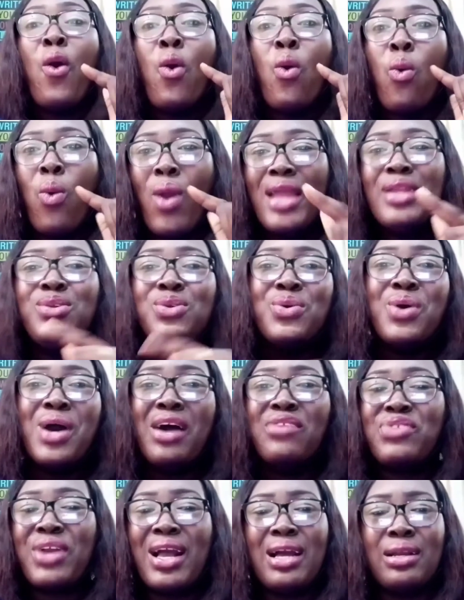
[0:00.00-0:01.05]
when you
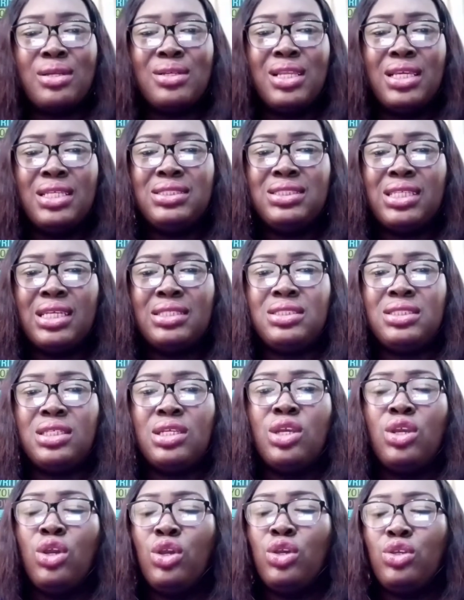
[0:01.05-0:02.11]
have calculated
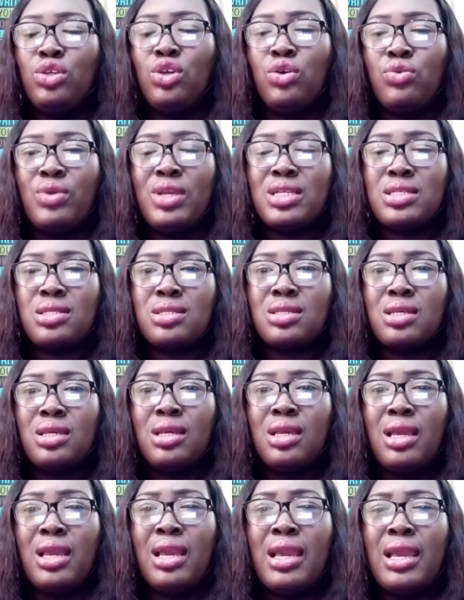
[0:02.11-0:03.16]
your risk.
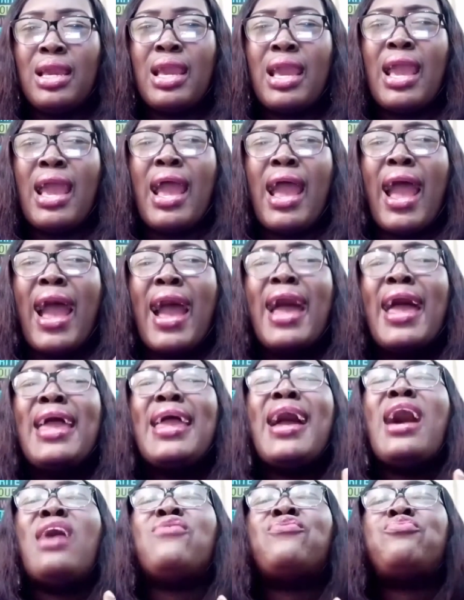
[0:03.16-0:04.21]
I
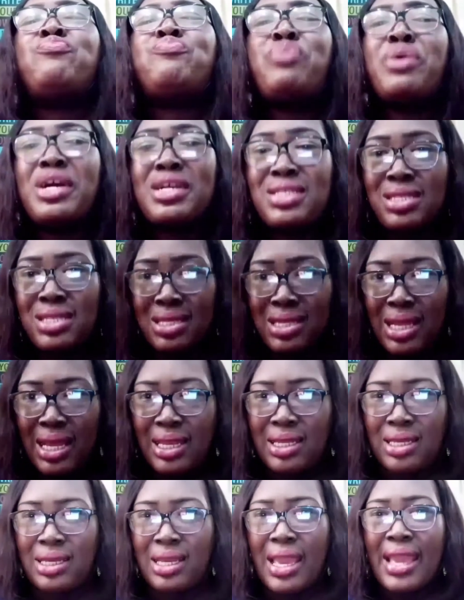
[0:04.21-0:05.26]
have
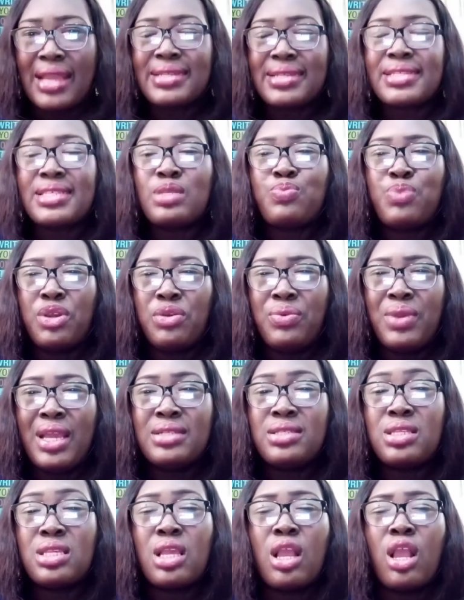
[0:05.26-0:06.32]
personally
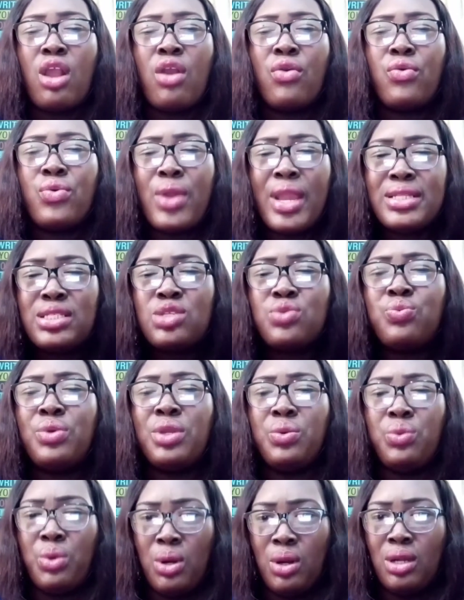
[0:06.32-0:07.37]
experienced great
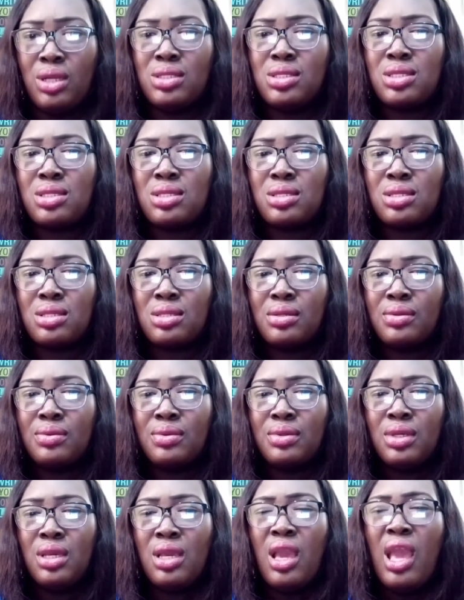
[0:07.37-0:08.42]
rewards
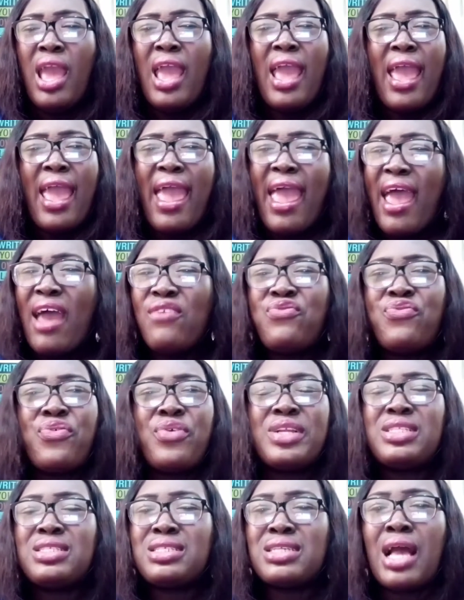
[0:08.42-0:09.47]

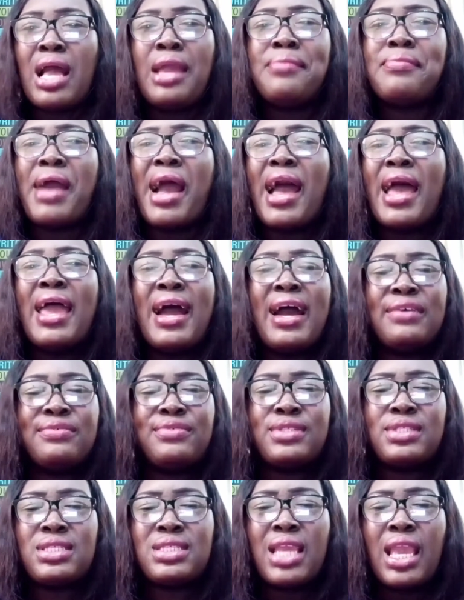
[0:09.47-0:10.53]
every time I
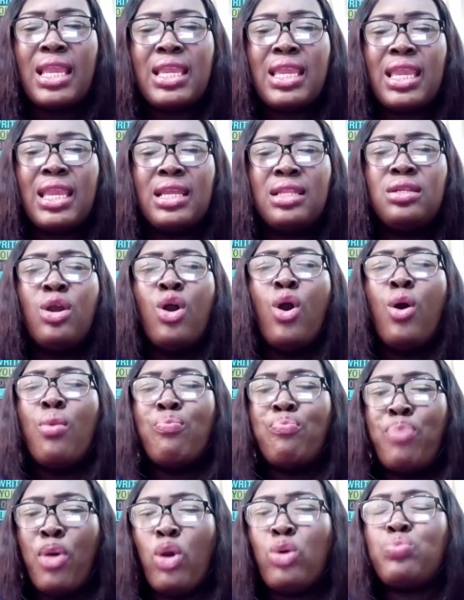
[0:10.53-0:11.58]
have taken
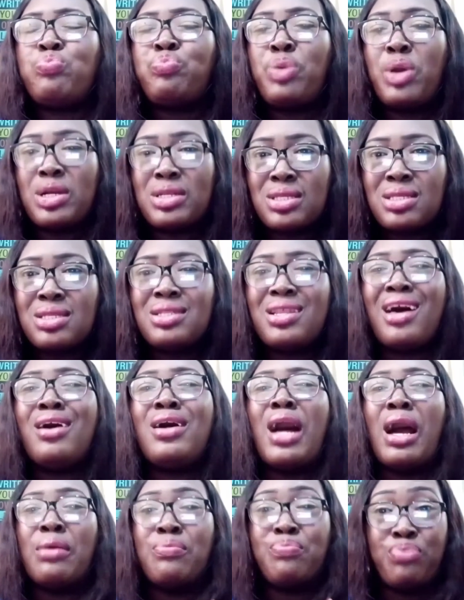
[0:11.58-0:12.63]
both
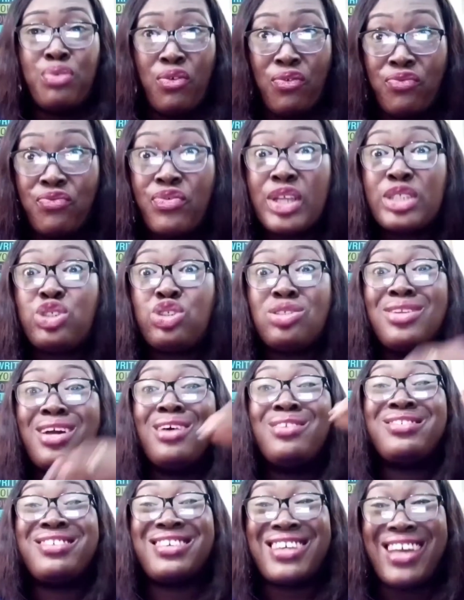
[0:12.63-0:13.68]
personal and
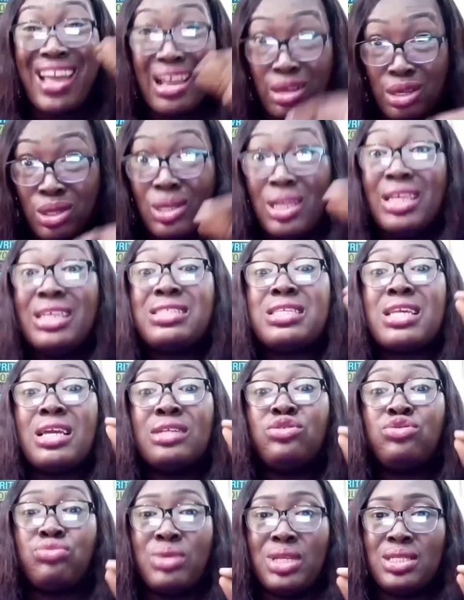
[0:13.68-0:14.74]
professional
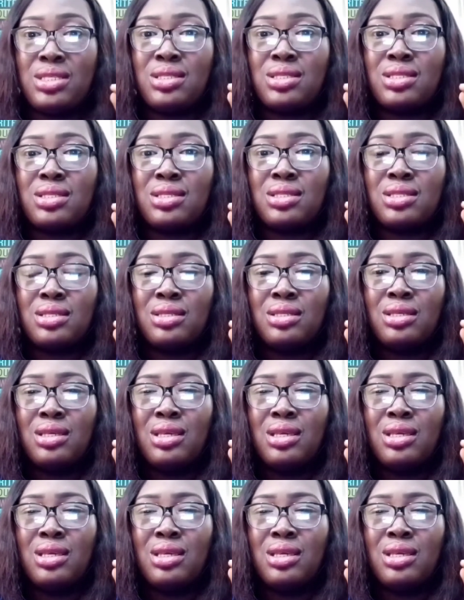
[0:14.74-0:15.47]
calculated risks.